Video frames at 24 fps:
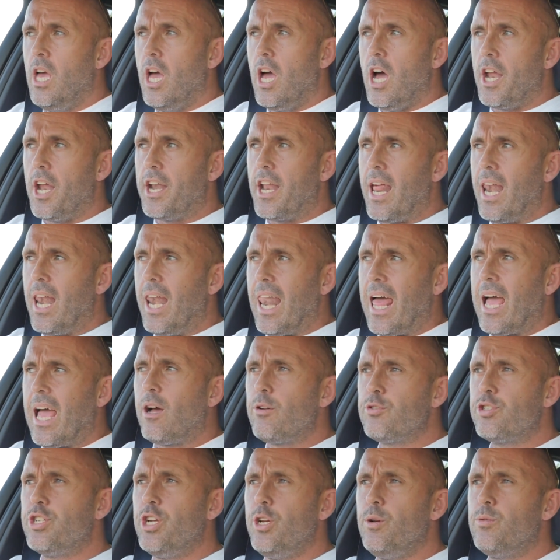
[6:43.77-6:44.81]
And it
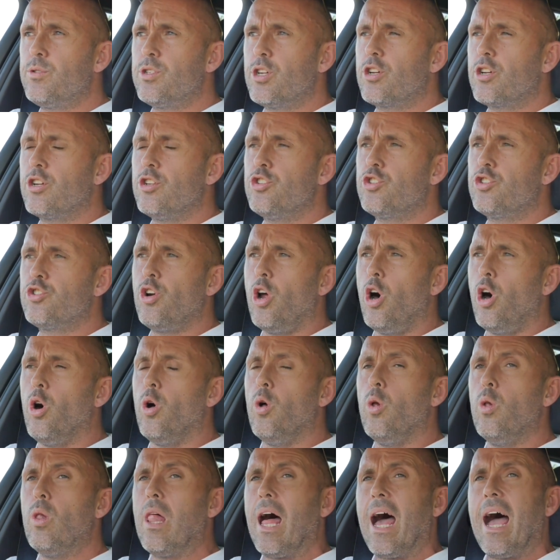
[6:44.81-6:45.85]
allows you to
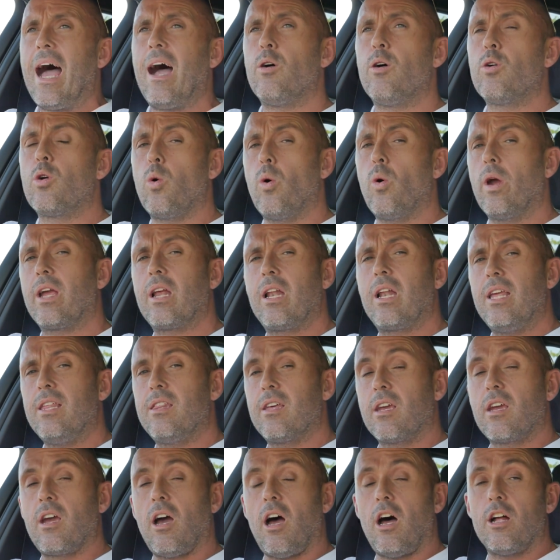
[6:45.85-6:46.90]
control how quickly
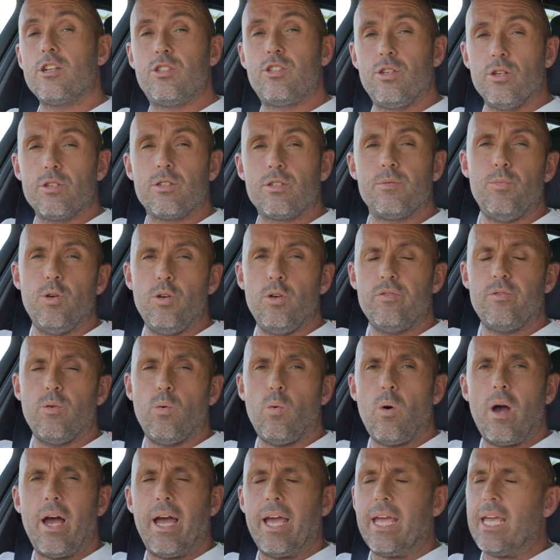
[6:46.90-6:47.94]
the car does move
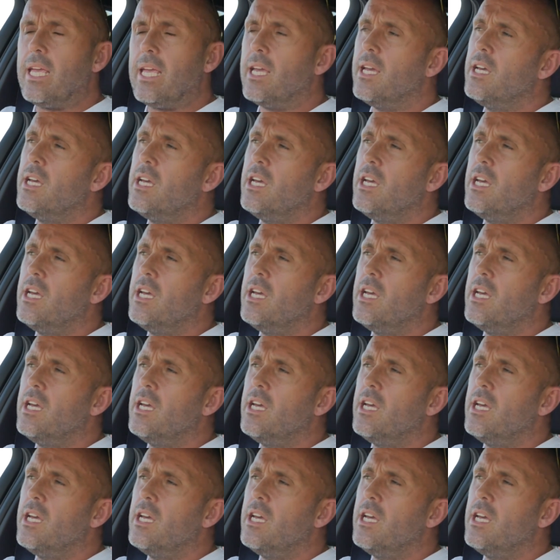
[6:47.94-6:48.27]
away.